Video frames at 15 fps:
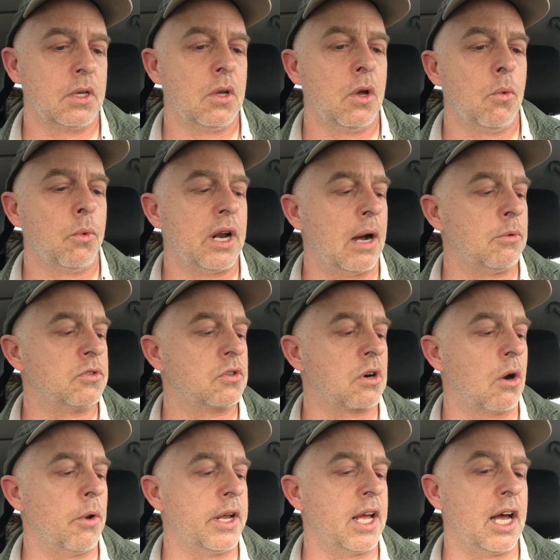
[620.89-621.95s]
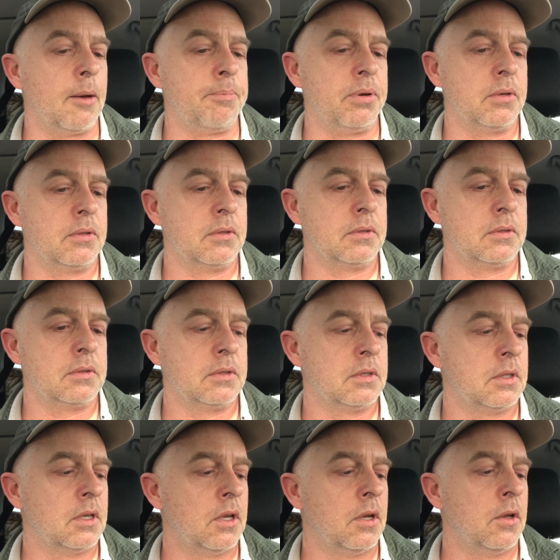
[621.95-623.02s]
When I was growing up,
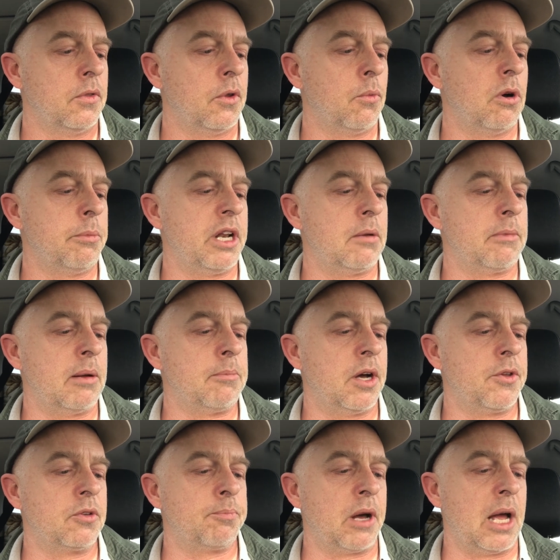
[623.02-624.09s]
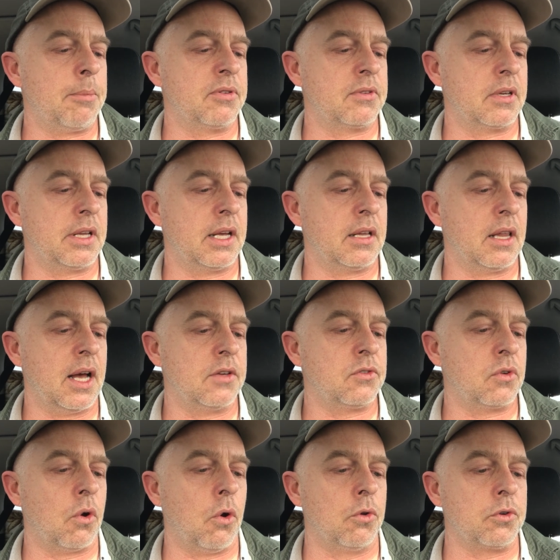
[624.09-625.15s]
the woman in my mother's Bible study class
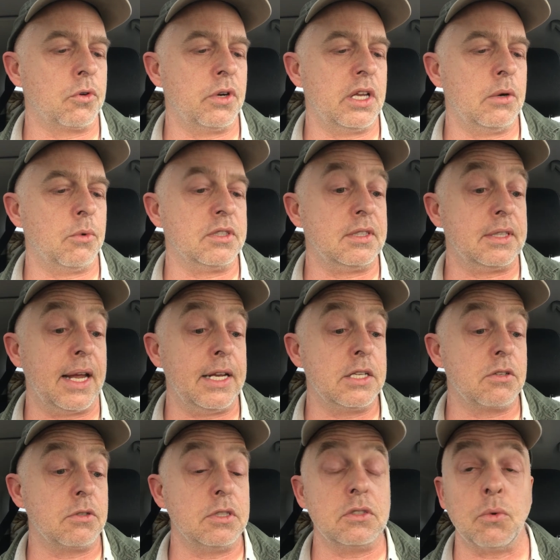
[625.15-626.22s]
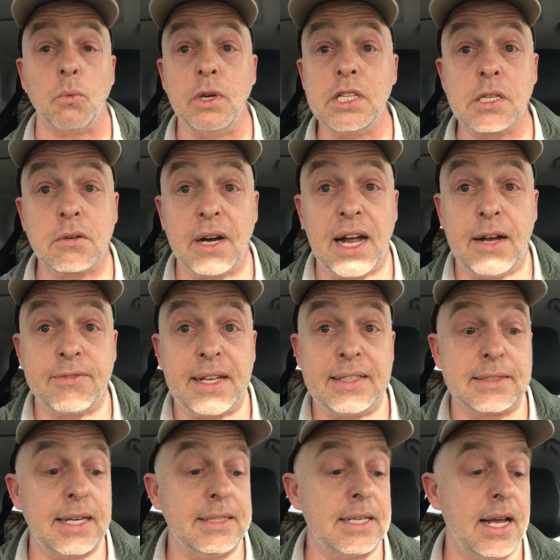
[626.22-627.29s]
told her it was dangerous, witchcraft, and
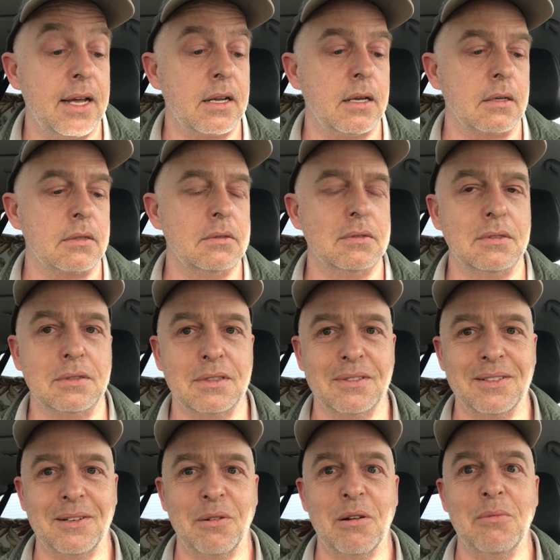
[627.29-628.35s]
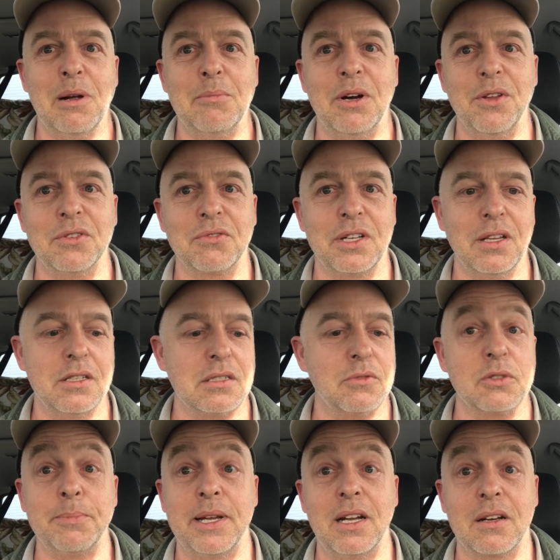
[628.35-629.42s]
satanic. My mother's religion
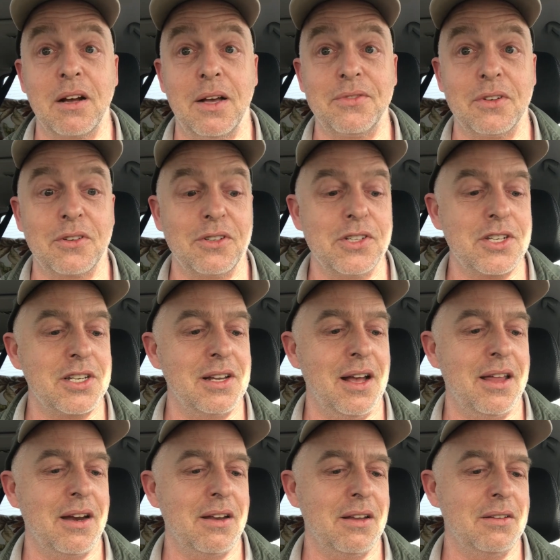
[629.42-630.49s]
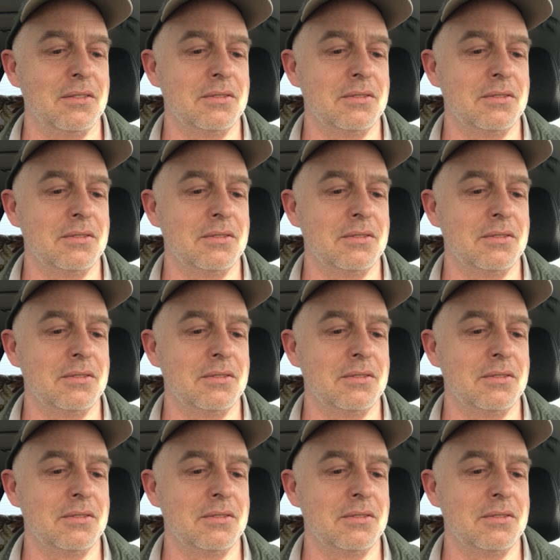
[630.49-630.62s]
was Pentecostal Christianity.